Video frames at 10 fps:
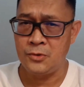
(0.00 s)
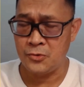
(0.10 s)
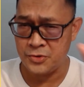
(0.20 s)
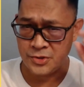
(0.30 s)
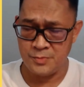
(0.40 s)

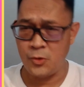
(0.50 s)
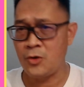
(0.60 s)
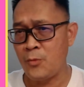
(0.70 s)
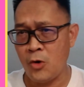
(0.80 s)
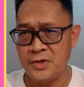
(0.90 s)
those
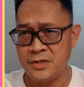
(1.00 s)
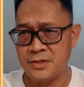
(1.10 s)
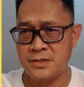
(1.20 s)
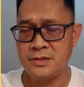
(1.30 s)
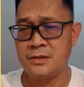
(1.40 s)
small
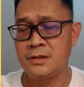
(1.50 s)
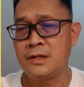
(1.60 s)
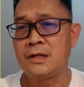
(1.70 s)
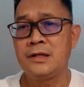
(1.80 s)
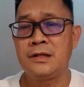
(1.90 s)
moments
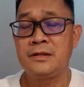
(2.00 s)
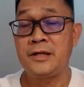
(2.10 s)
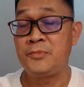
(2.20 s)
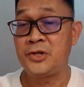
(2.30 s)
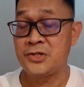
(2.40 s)

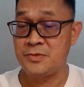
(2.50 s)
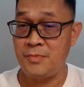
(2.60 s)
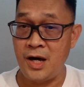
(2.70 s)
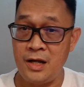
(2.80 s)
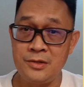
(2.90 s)
that bring
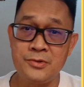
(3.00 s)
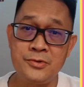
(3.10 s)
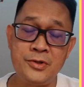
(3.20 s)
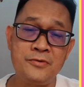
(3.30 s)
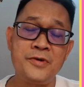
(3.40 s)
smile
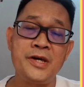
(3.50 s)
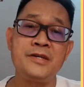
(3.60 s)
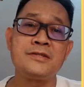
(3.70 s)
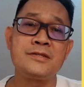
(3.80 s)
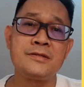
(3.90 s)
to your
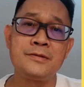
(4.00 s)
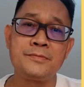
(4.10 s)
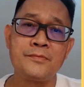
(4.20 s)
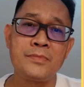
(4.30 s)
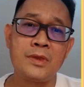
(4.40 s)
face,
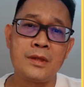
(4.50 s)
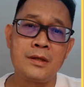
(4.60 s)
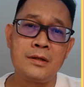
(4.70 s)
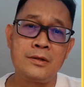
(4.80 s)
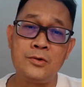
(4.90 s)

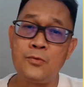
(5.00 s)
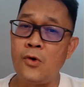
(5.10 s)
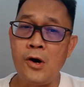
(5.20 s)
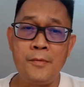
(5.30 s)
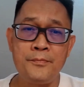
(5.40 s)
the
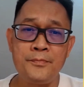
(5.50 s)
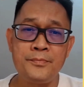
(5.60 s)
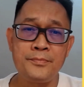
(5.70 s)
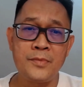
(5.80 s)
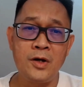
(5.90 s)
warmth
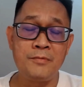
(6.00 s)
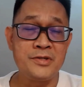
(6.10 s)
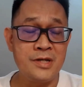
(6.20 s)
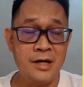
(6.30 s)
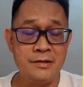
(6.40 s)
of
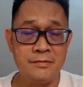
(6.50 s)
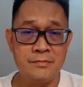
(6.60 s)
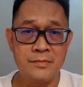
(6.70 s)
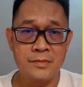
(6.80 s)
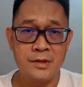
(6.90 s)
the sun.
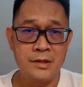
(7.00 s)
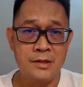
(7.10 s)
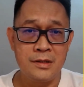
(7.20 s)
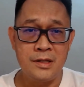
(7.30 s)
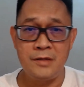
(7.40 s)

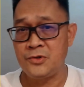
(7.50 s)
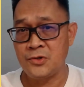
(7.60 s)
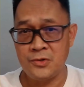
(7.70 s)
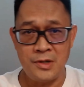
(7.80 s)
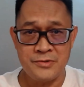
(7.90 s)
If
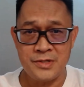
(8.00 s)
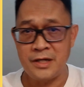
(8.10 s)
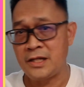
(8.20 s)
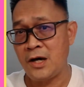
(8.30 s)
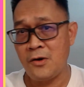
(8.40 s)
you go
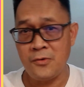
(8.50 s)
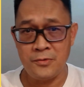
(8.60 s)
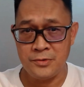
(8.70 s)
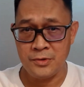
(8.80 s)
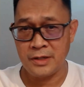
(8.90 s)
outside
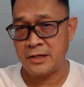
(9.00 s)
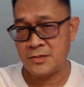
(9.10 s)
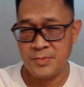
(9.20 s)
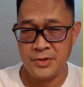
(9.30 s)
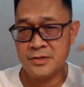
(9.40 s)
now and
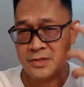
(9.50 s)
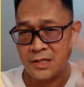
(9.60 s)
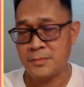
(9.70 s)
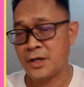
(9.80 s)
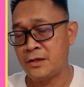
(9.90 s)

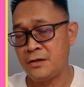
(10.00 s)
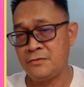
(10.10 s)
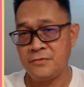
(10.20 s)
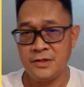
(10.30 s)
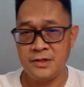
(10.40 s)
experience some kind of